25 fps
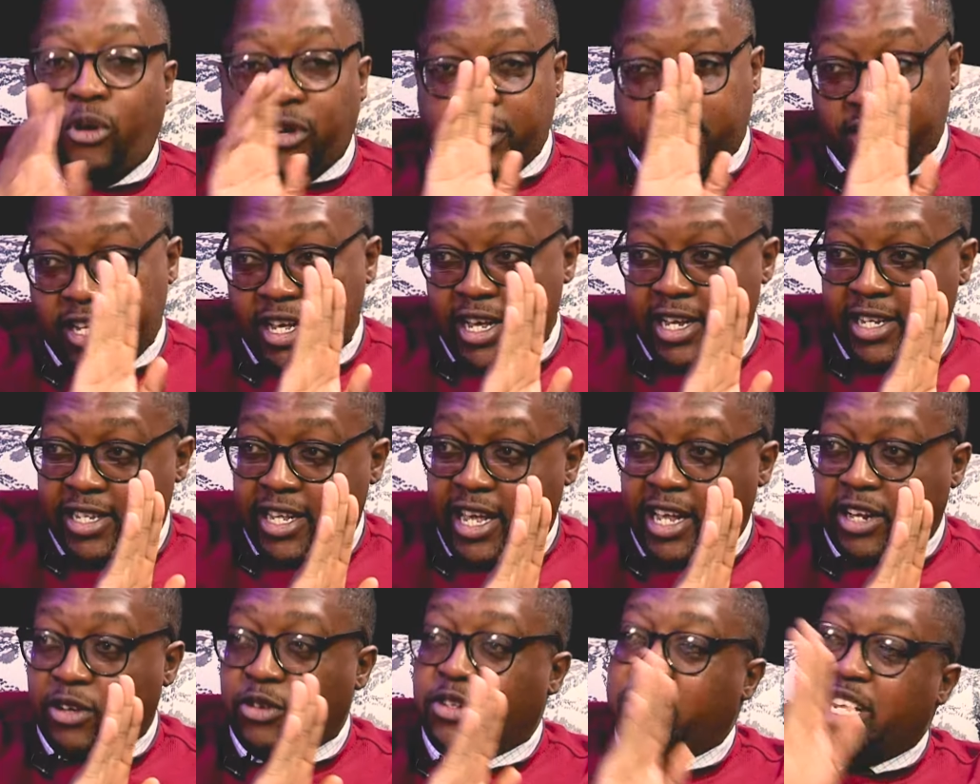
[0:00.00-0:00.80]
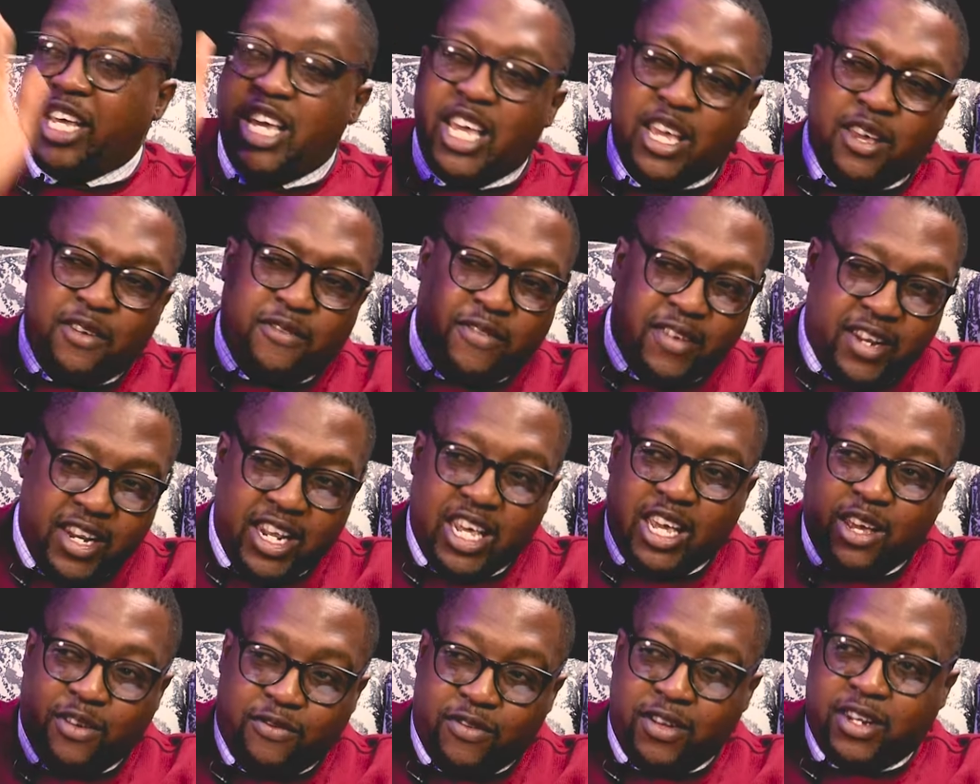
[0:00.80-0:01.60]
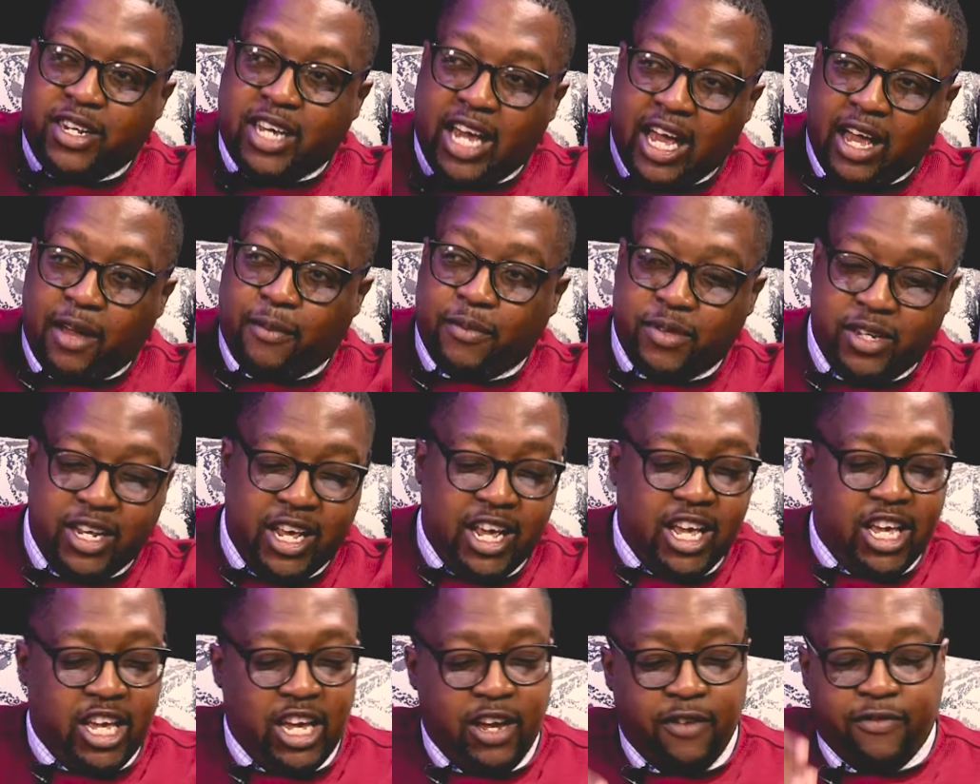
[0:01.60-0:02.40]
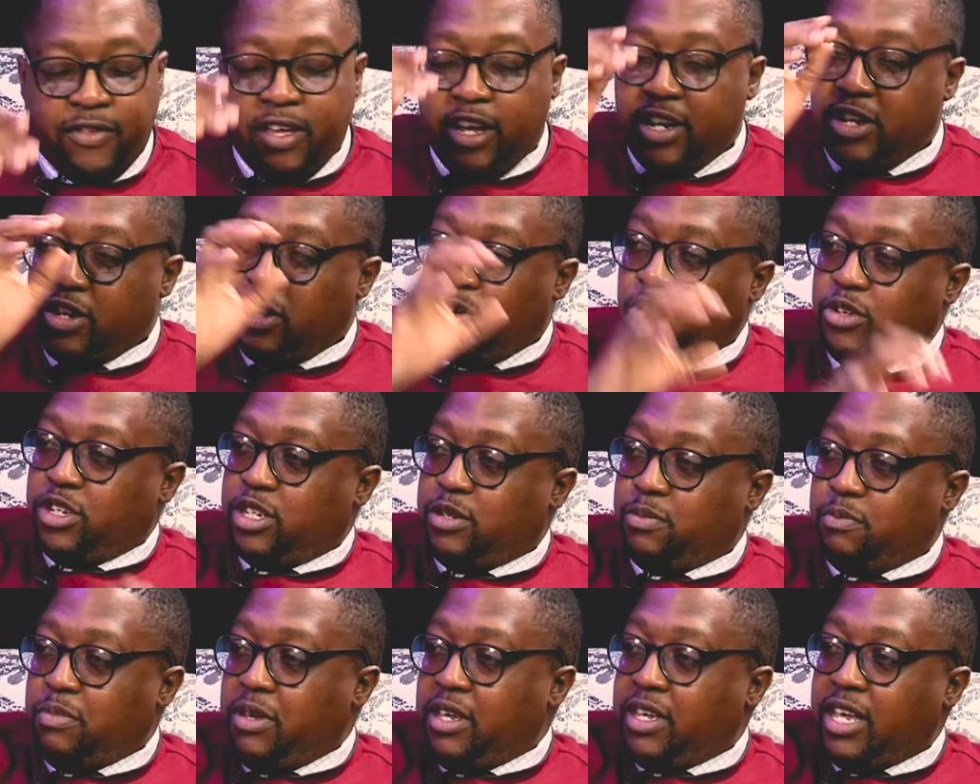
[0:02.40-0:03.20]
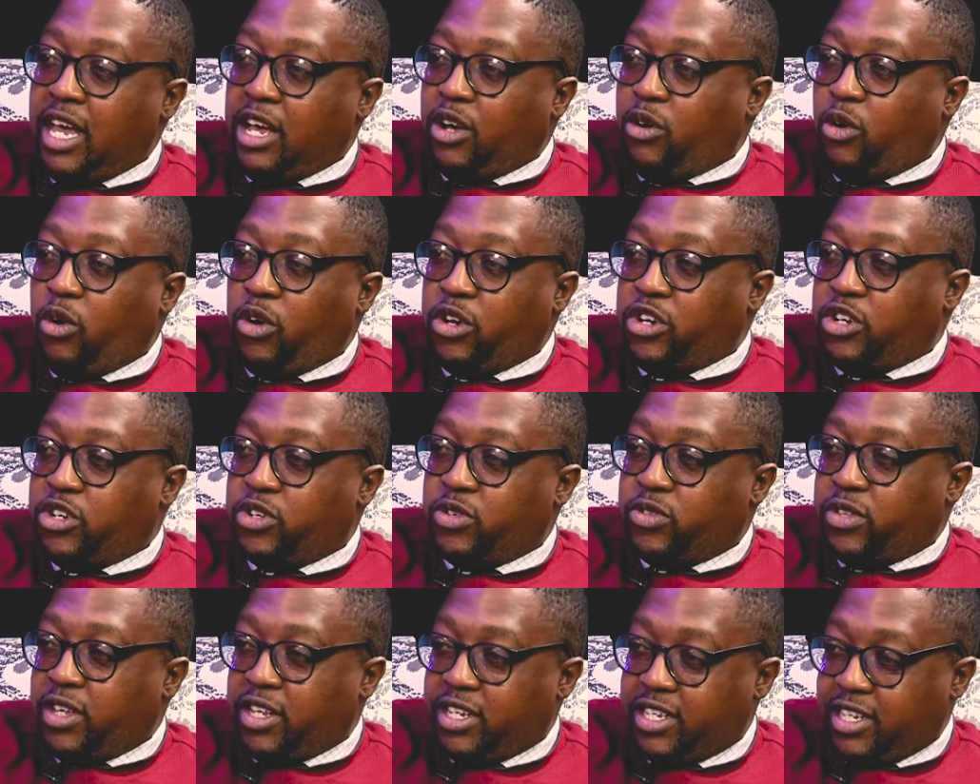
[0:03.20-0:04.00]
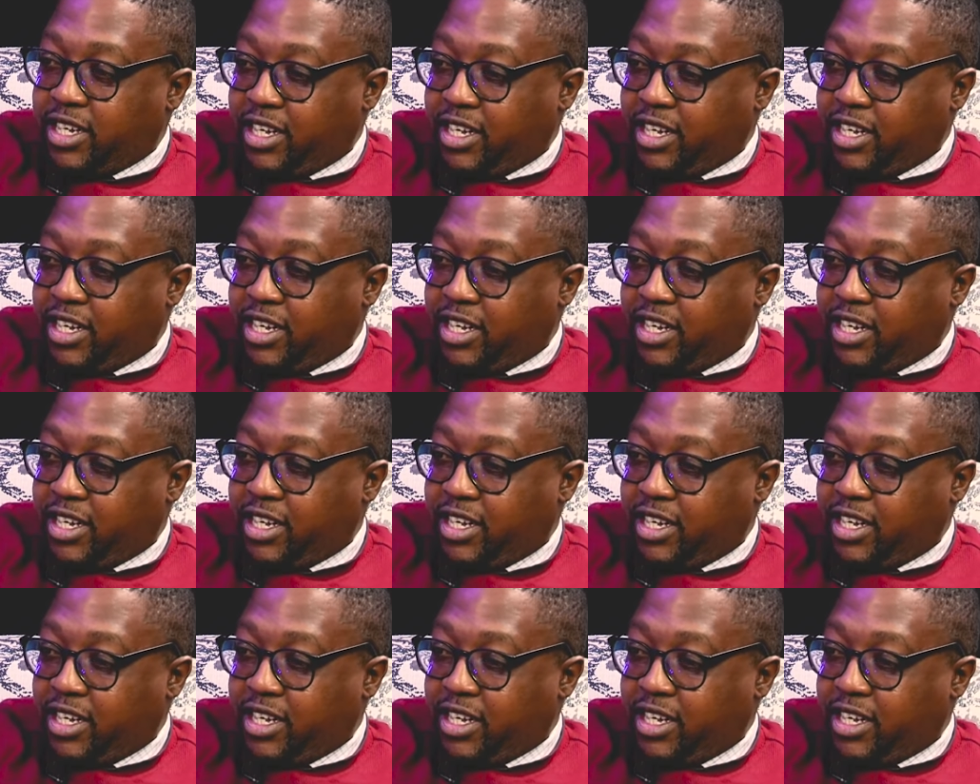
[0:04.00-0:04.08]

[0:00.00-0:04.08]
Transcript: Paul says that even if it comes, if they don't speak according to the